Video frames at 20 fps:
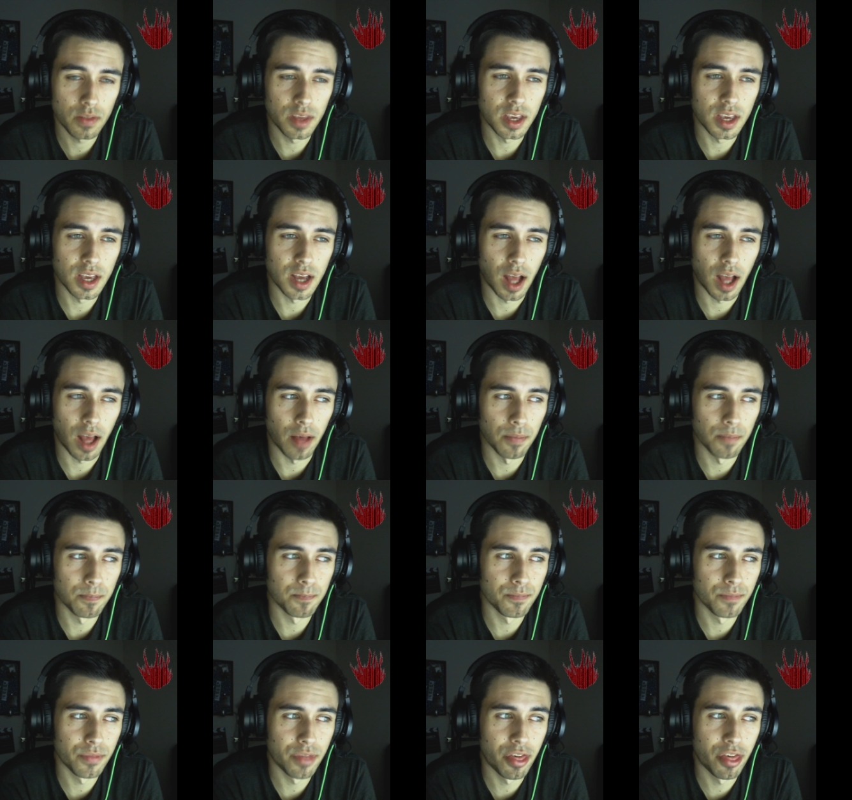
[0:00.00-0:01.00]
the uh,
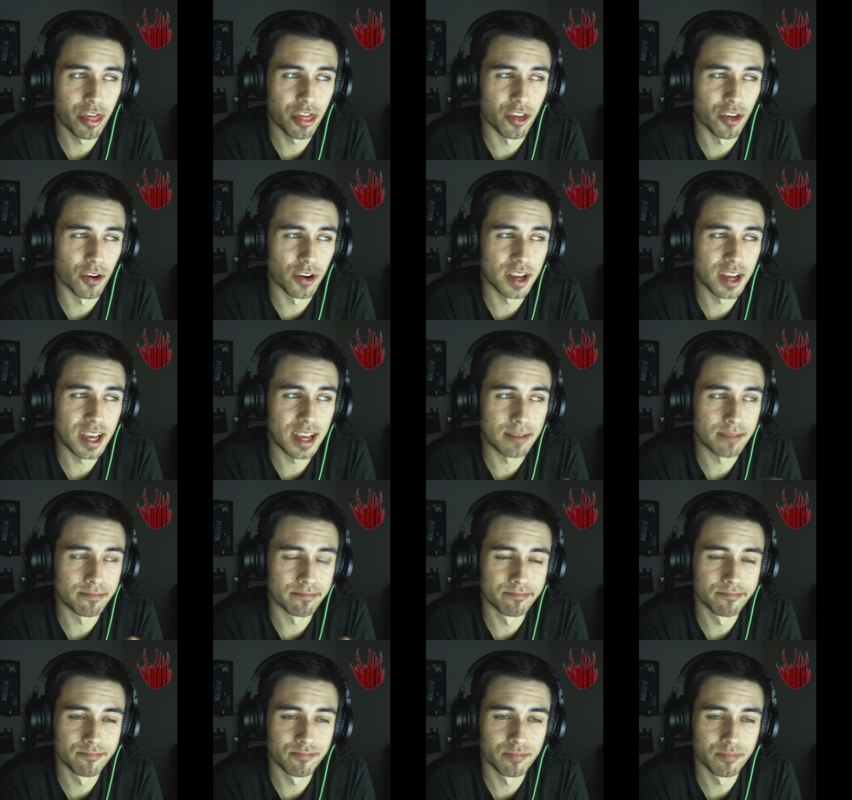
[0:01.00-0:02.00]
30
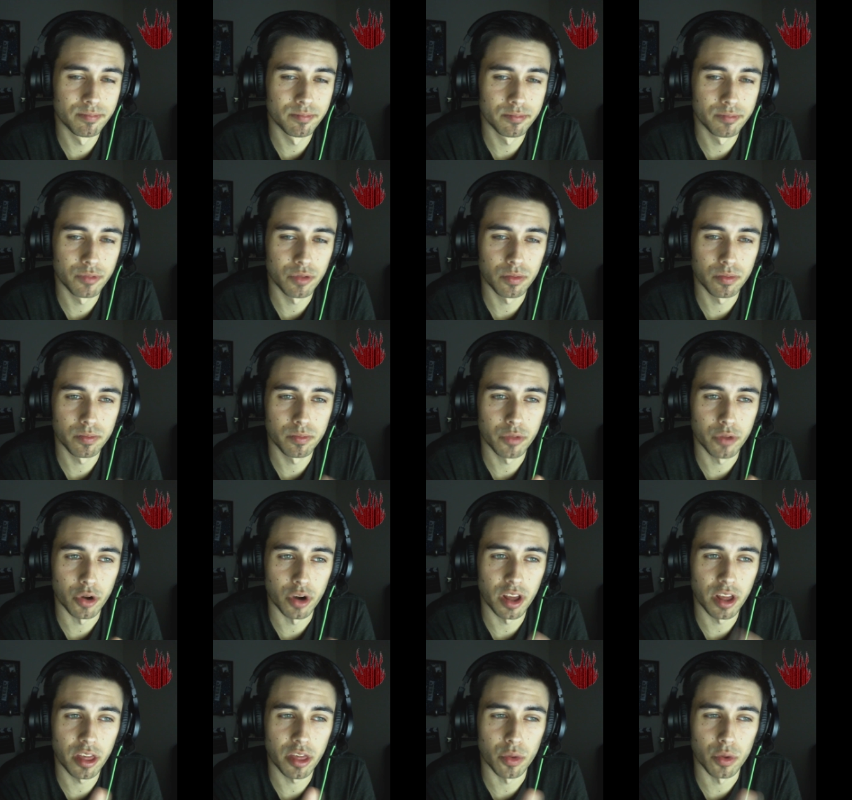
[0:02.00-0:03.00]

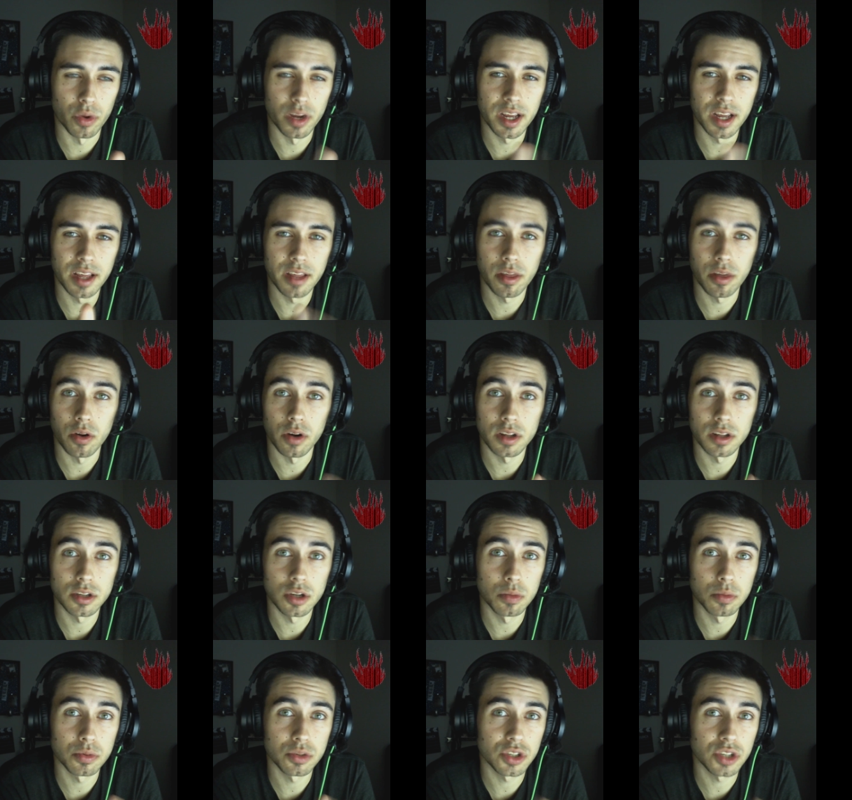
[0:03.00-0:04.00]
33,
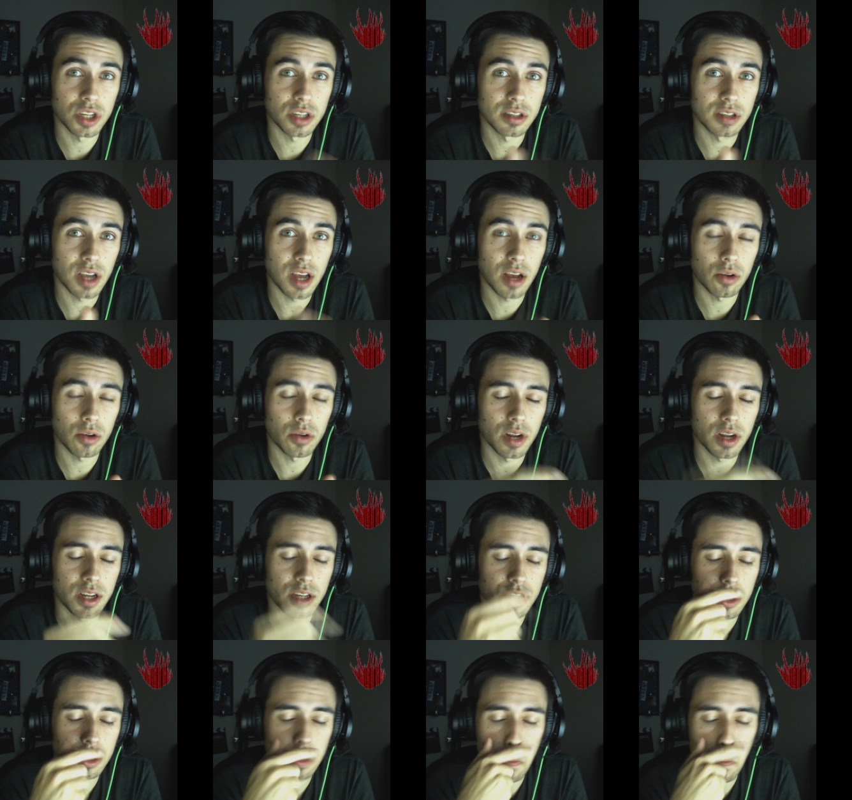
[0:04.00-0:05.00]
32 percentile
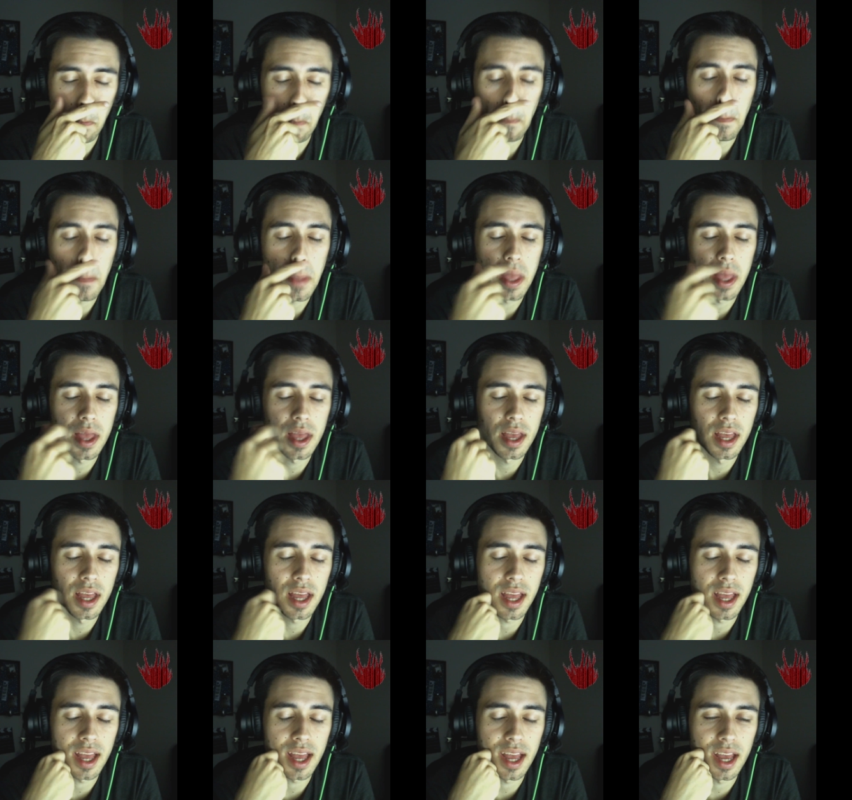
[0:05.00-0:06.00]
range,
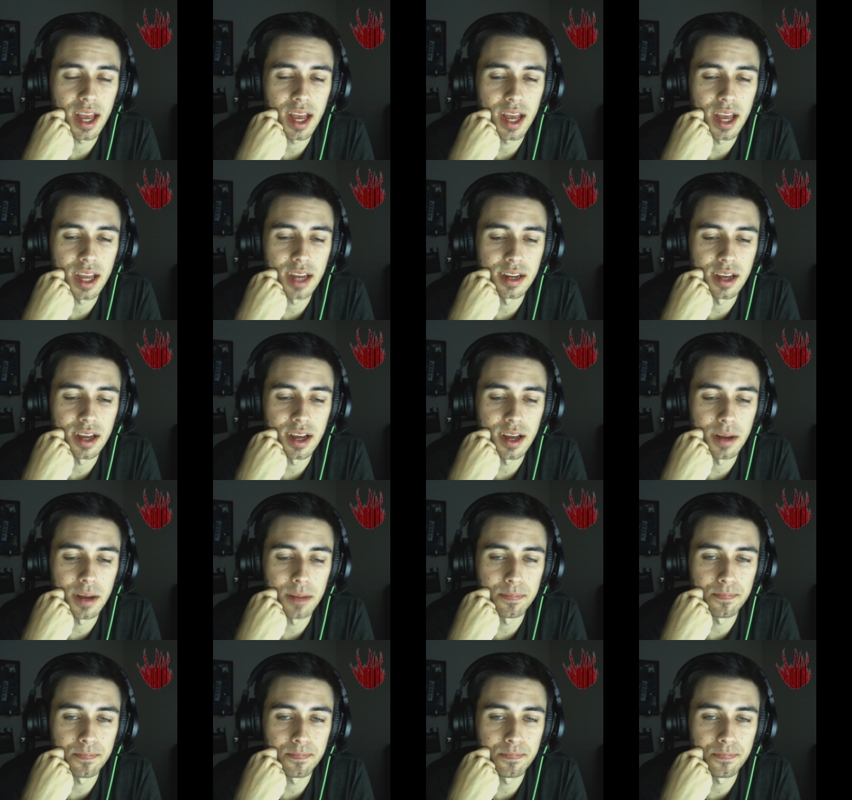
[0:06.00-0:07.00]
and
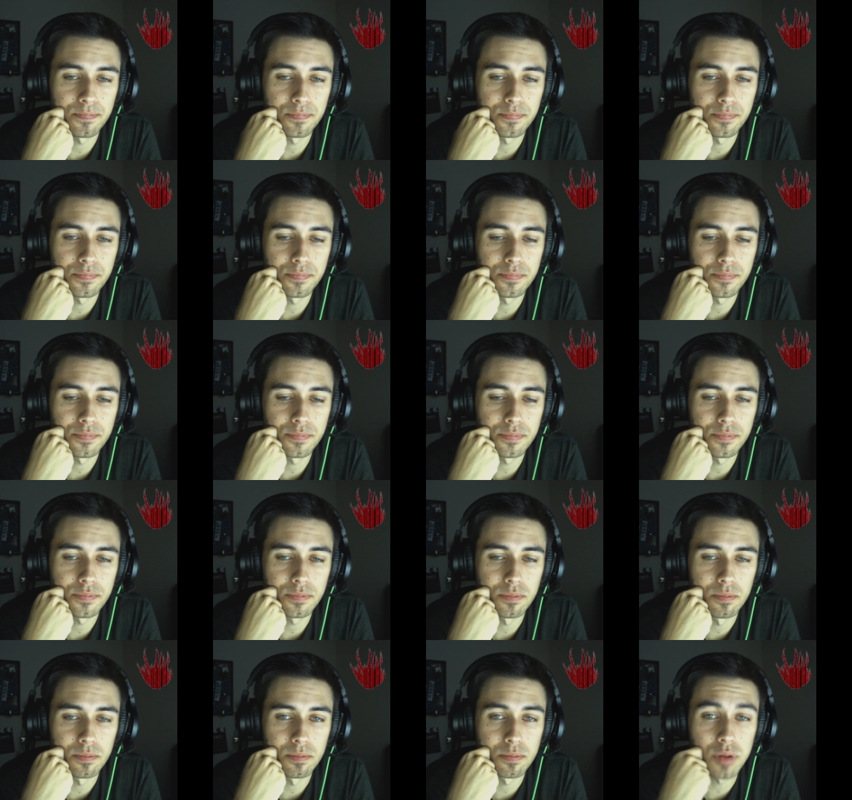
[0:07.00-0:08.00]
uh,
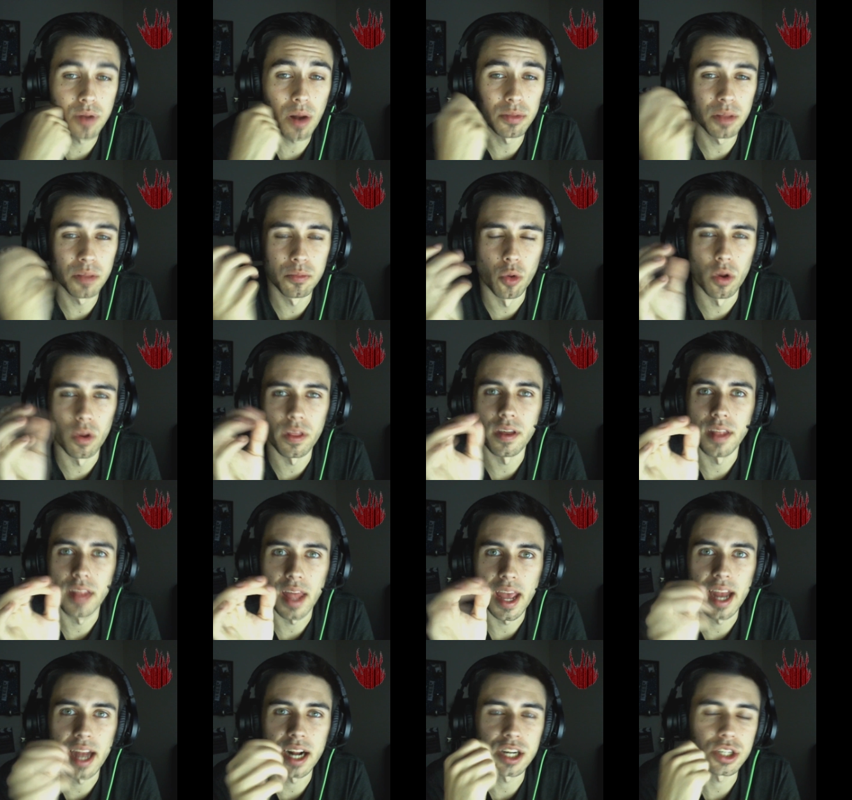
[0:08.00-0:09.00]
probably more than
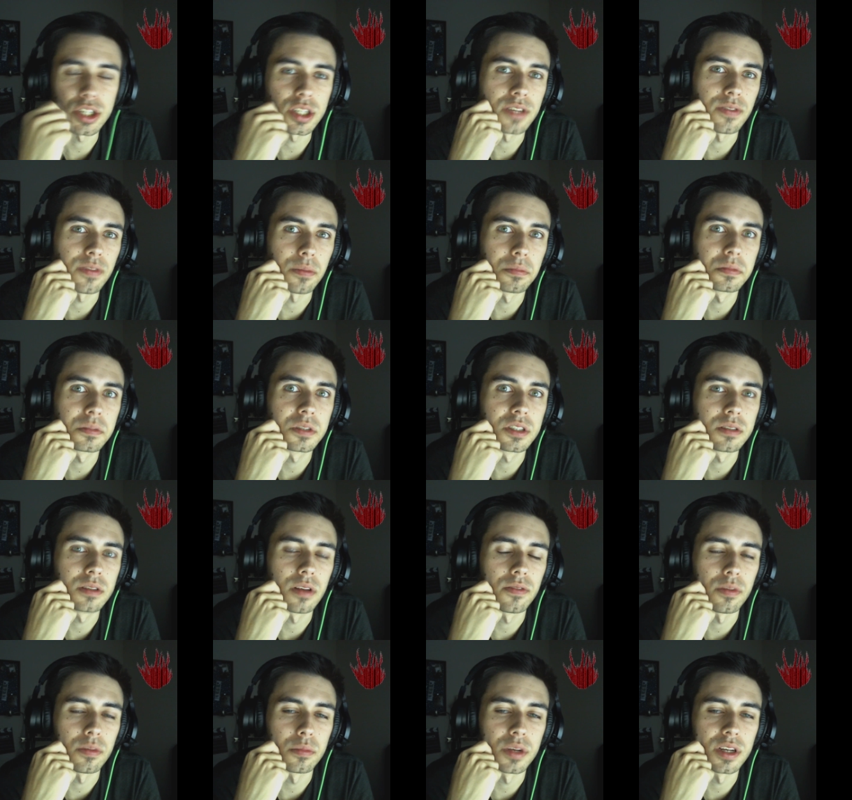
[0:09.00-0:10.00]
that actually. If I'm
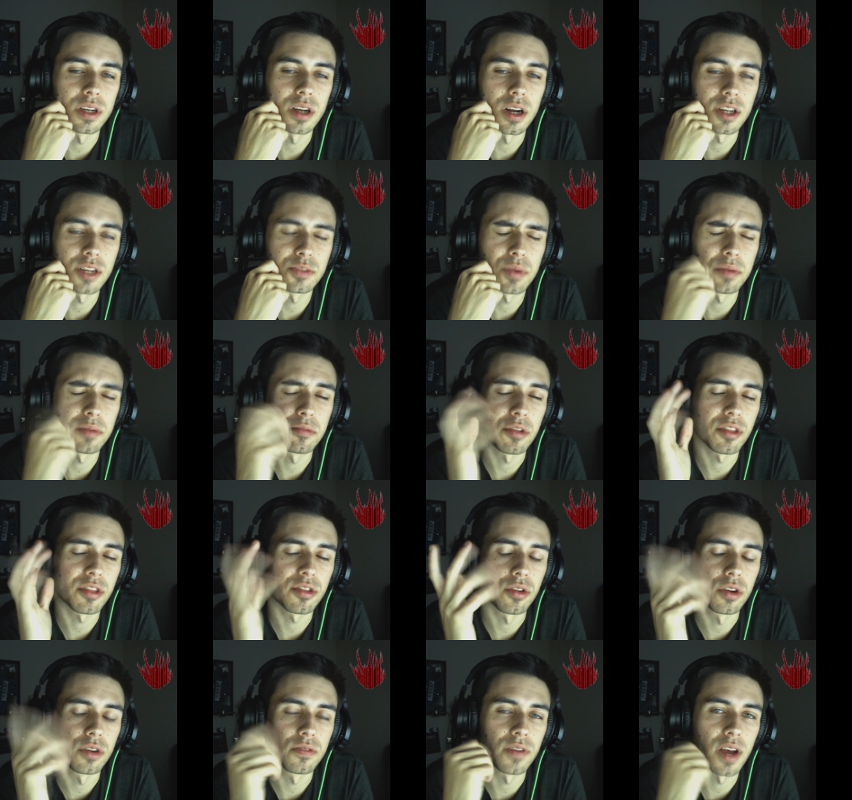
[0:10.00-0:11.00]
if I'm being honest, maybe about
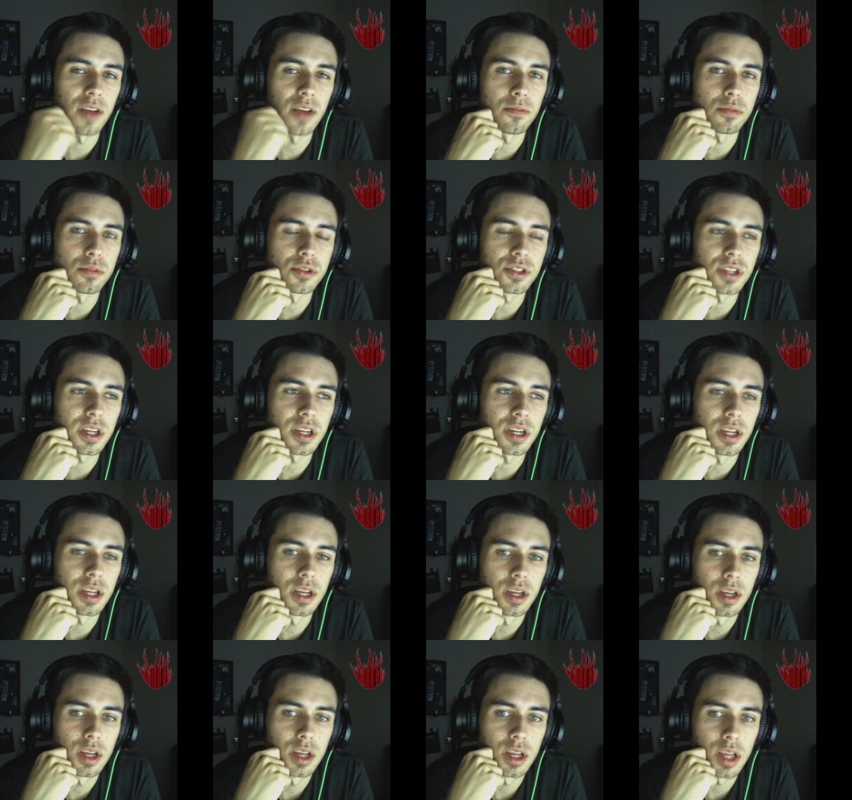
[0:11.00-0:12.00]
35 percent.
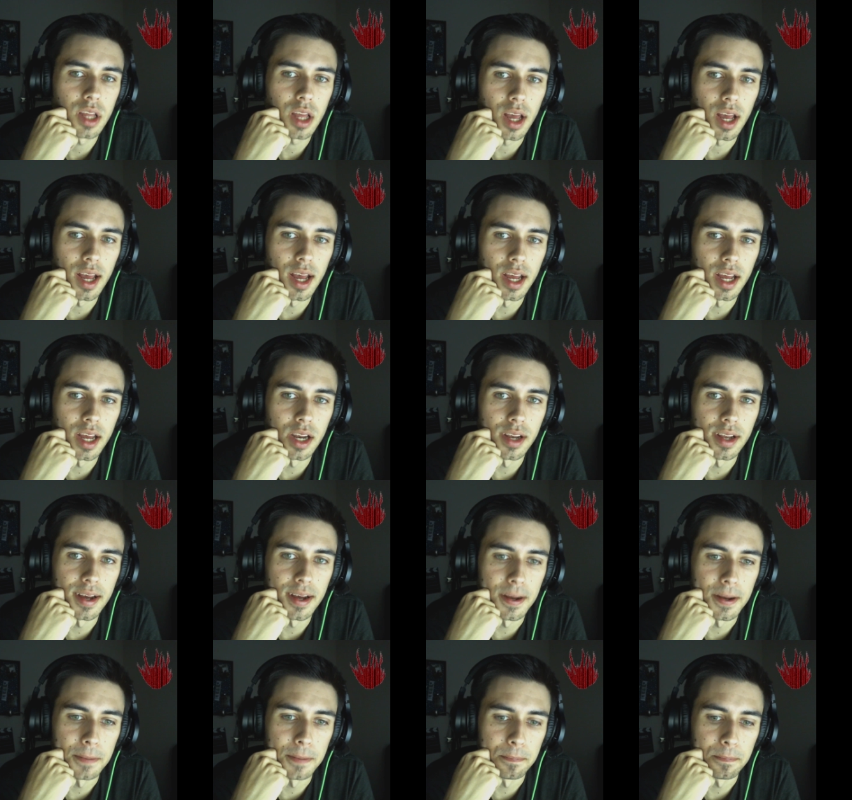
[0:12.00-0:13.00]
And
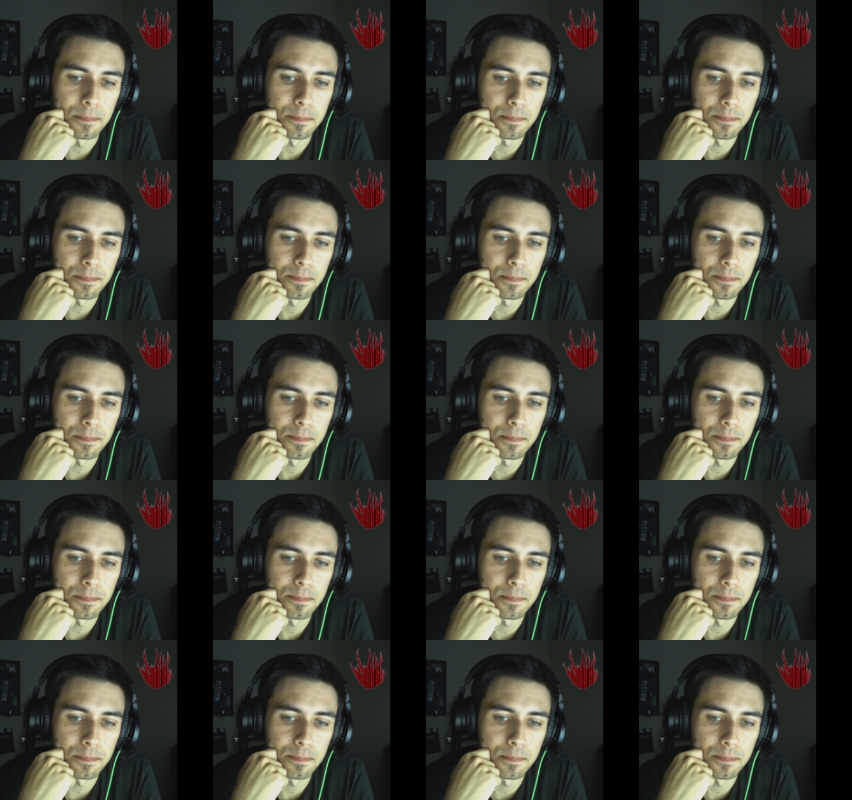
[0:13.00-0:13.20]
um,